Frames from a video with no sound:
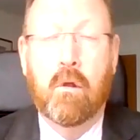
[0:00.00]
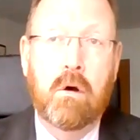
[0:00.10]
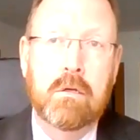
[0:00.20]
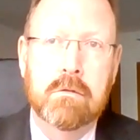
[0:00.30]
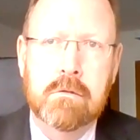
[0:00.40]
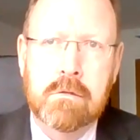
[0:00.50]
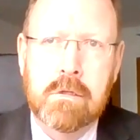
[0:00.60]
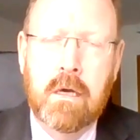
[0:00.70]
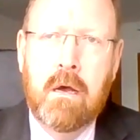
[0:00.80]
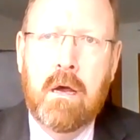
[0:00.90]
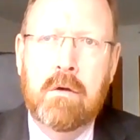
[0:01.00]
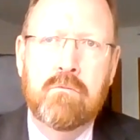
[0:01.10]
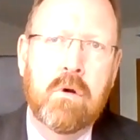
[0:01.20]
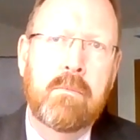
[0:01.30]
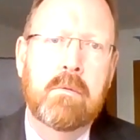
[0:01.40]
lawyers
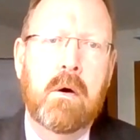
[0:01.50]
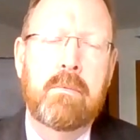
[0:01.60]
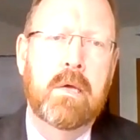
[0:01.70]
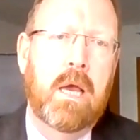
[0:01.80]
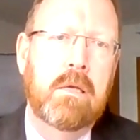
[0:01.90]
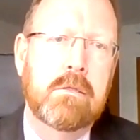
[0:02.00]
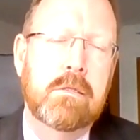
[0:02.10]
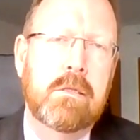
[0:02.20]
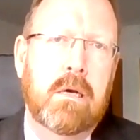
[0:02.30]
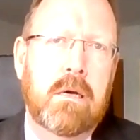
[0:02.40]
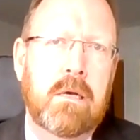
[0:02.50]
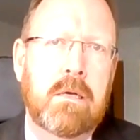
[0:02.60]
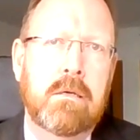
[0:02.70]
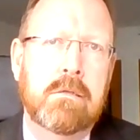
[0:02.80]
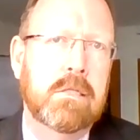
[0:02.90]
and rub them up against
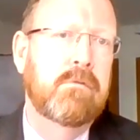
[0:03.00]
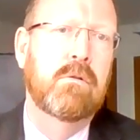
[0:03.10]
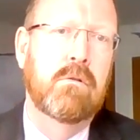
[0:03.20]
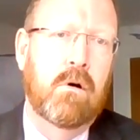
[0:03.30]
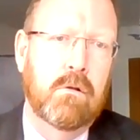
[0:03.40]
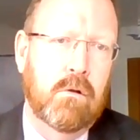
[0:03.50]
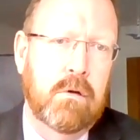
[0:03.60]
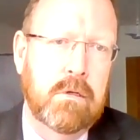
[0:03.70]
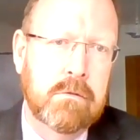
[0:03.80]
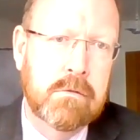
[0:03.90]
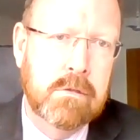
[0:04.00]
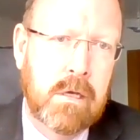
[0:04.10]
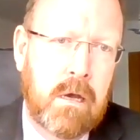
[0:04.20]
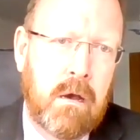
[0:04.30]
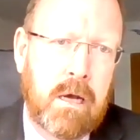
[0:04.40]
civil law lawyers,
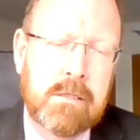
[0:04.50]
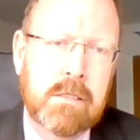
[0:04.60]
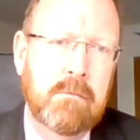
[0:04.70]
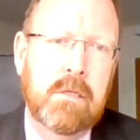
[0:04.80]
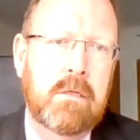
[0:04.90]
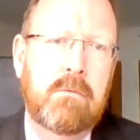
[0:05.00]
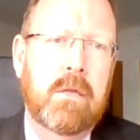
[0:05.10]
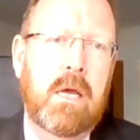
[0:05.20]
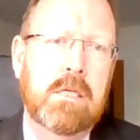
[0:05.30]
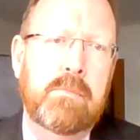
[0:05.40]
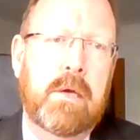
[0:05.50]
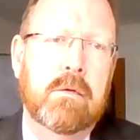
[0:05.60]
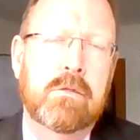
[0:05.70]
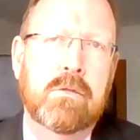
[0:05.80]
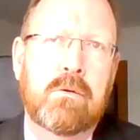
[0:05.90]
and similarly with
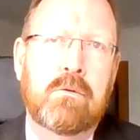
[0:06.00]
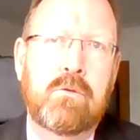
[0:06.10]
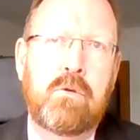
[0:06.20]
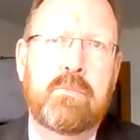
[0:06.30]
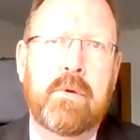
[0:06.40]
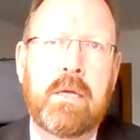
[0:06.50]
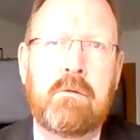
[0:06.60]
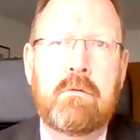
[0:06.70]
experts. So you bring